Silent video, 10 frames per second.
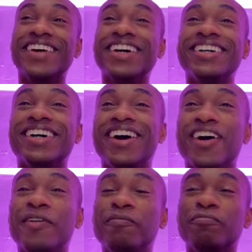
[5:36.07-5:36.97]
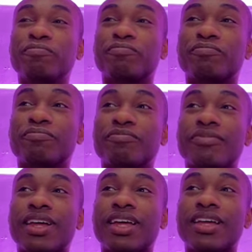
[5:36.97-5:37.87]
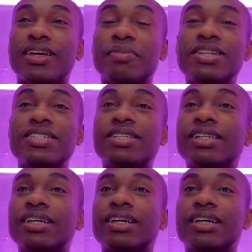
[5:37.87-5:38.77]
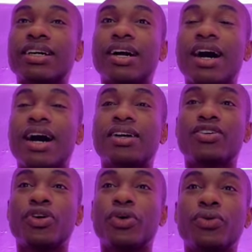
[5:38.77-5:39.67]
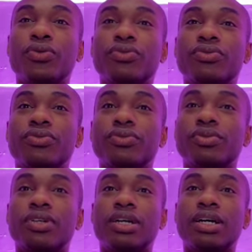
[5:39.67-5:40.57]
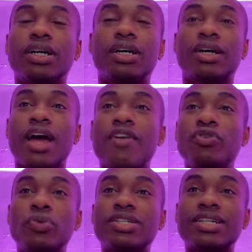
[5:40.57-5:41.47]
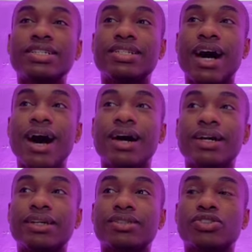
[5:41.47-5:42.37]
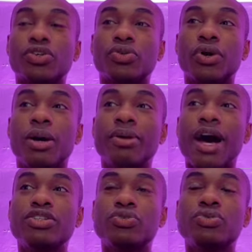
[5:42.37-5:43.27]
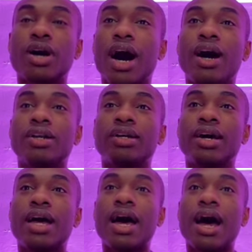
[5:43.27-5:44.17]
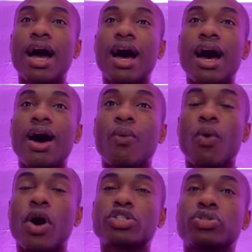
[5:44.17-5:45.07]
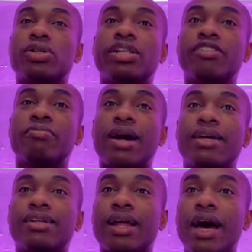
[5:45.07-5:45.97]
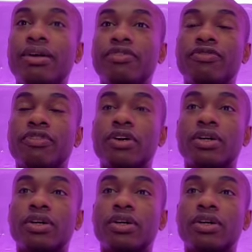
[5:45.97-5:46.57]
but um, basically, you know, everyone's gonna die. So um, I do not want to live my life